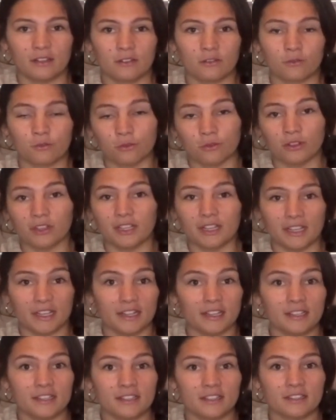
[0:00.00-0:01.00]
cruel it
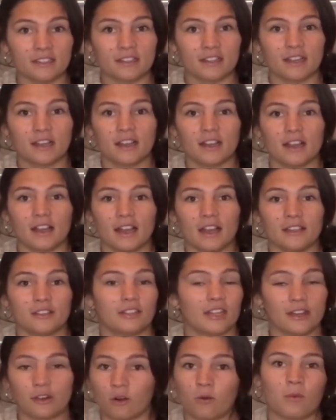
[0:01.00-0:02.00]
is, and
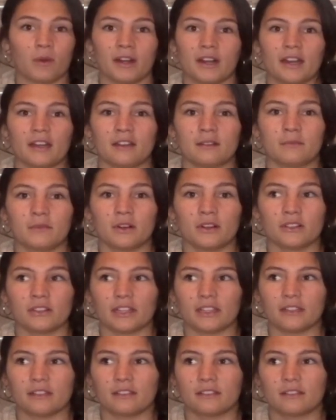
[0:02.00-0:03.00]
they don't want it anymore,
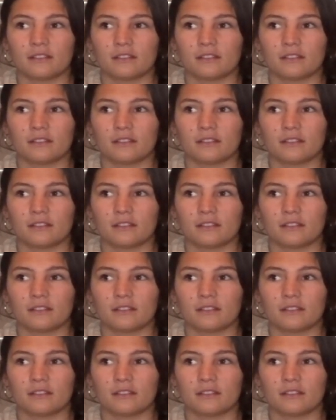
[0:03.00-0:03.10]
then